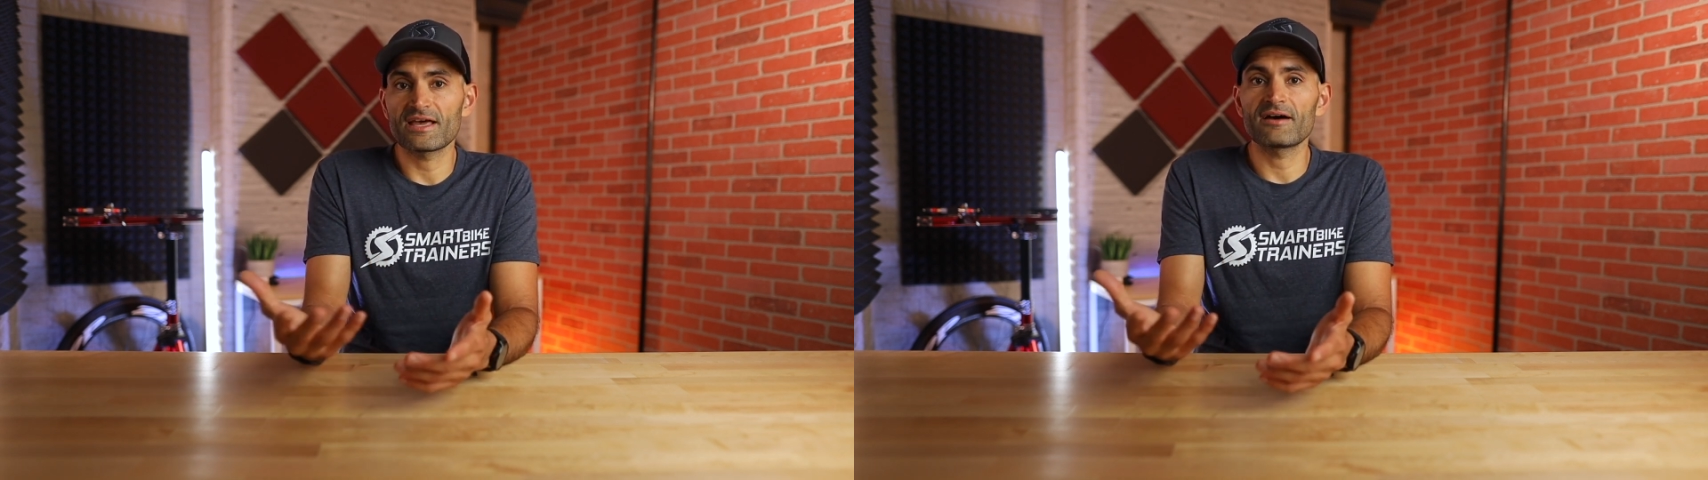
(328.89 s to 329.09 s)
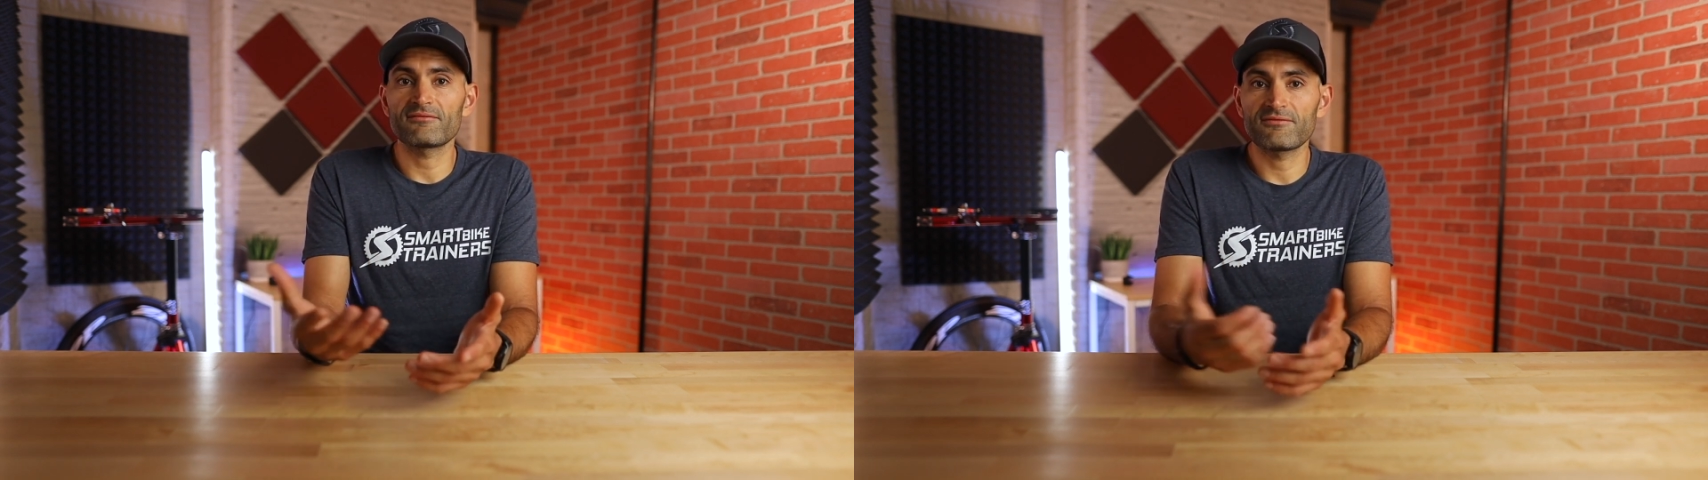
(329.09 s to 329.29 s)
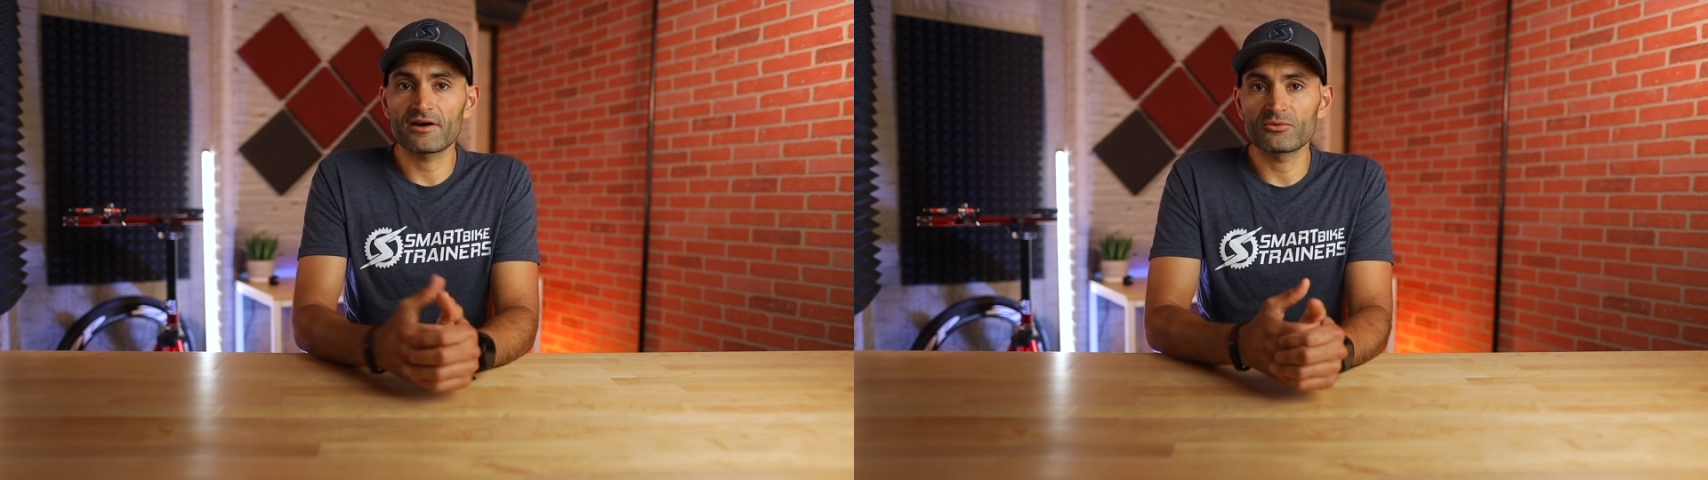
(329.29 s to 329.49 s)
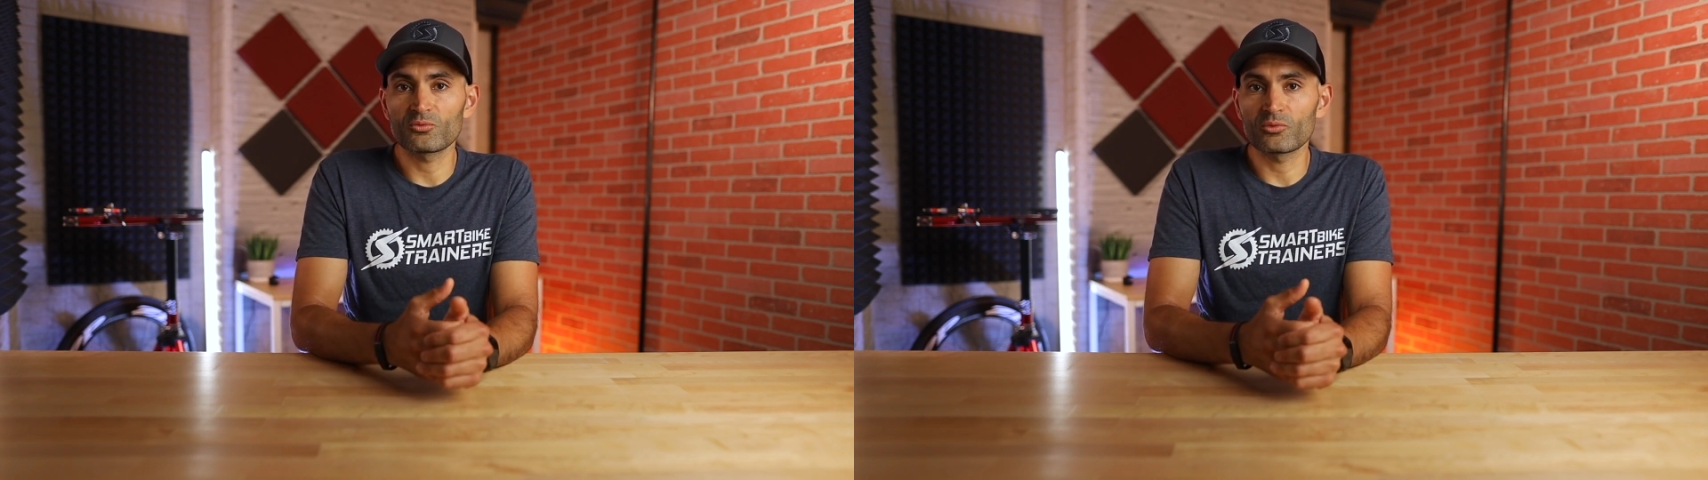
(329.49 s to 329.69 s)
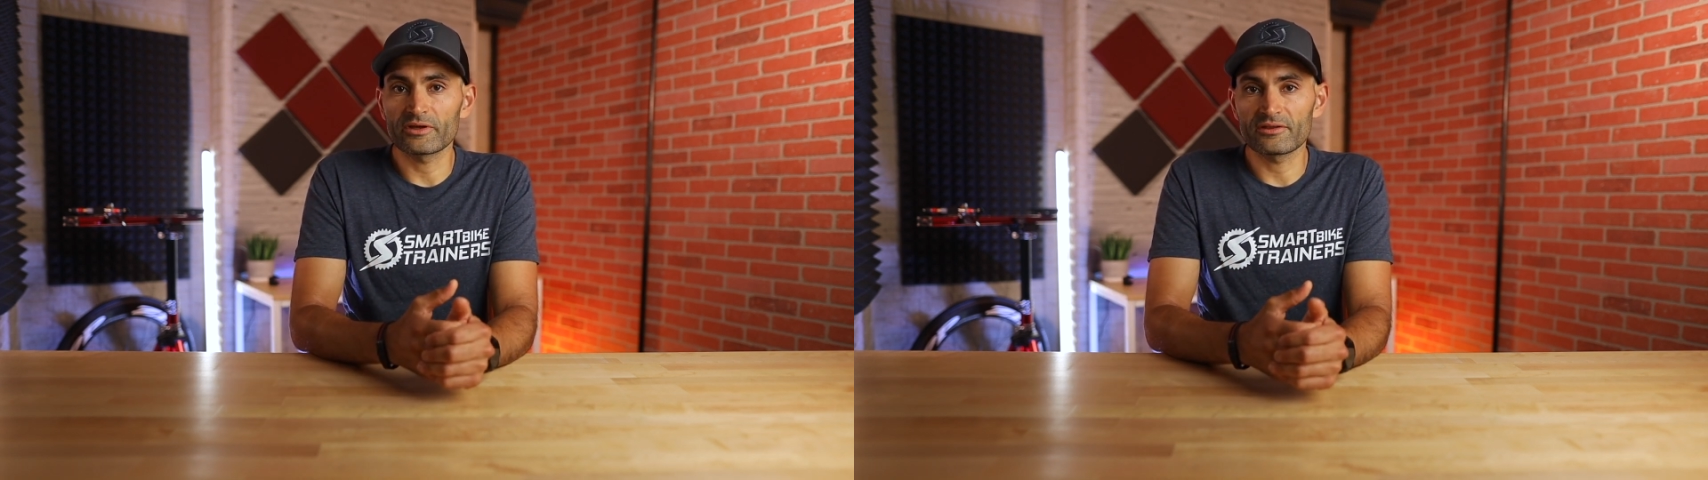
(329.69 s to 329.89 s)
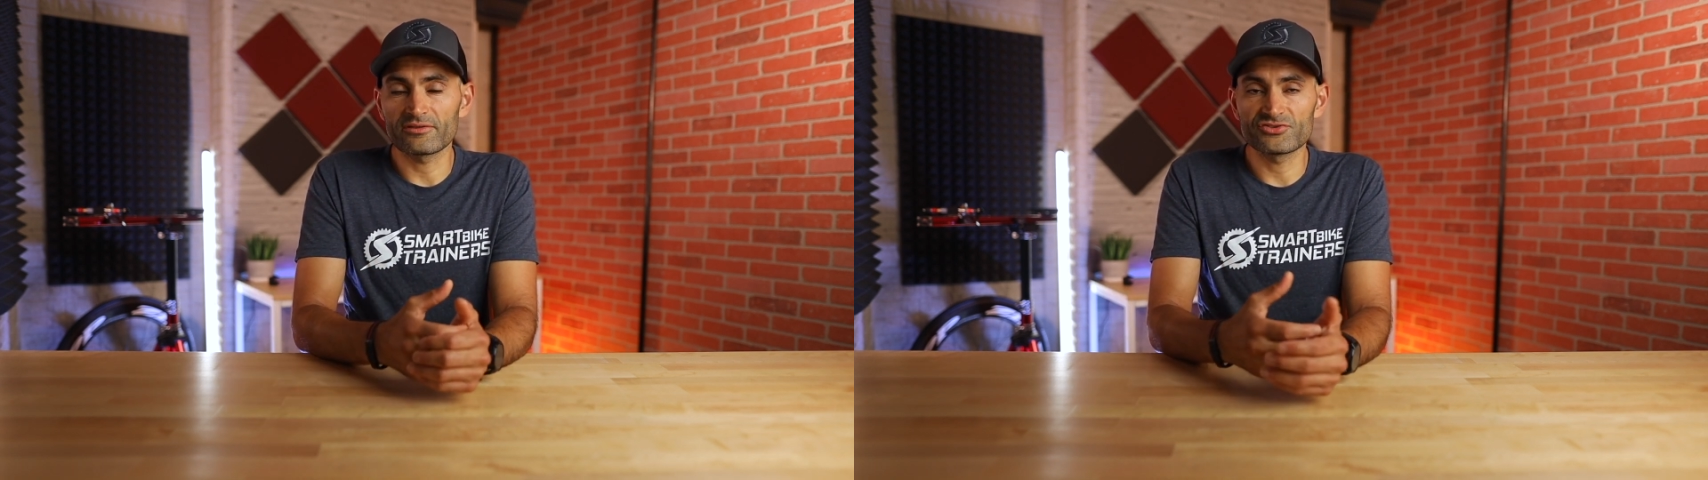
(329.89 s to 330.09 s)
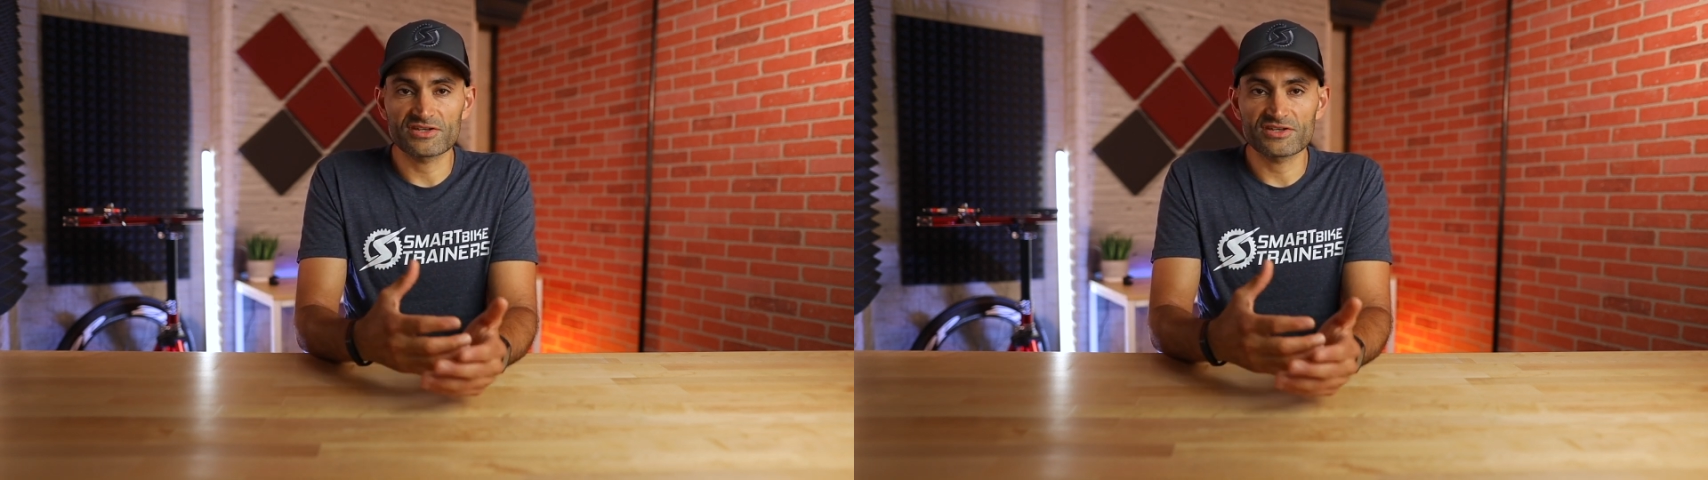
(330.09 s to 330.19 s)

have fun with,